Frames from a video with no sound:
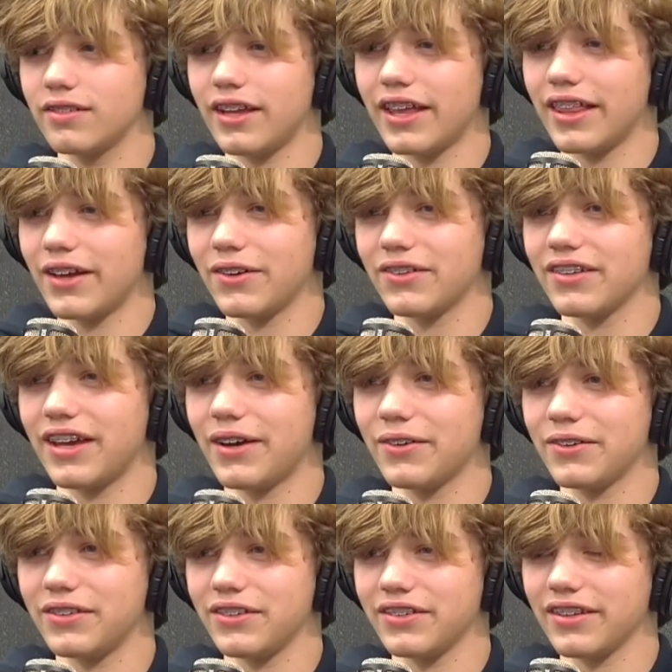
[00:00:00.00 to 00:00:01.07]
and I was, I
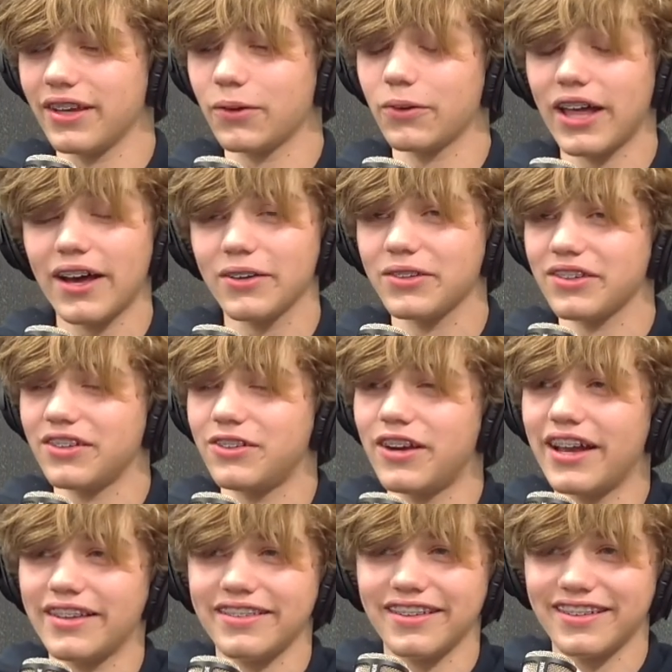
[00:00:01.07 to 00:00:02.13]
was just like, well, that was a
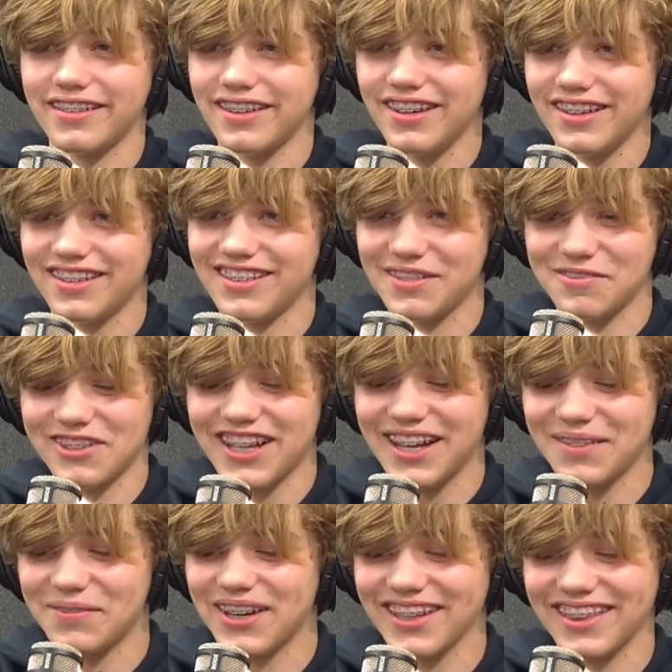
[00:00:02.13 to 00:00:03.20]
drastic change. I'm glad
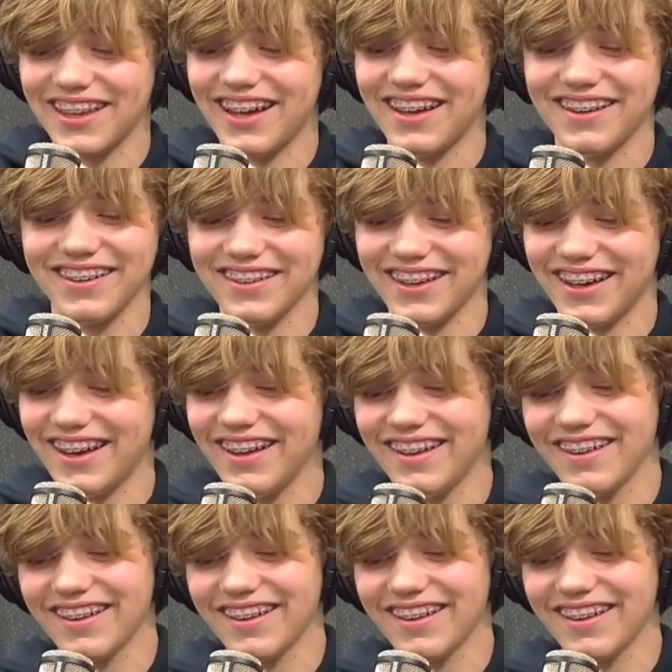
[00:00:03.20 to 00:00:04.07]
about that. Okay,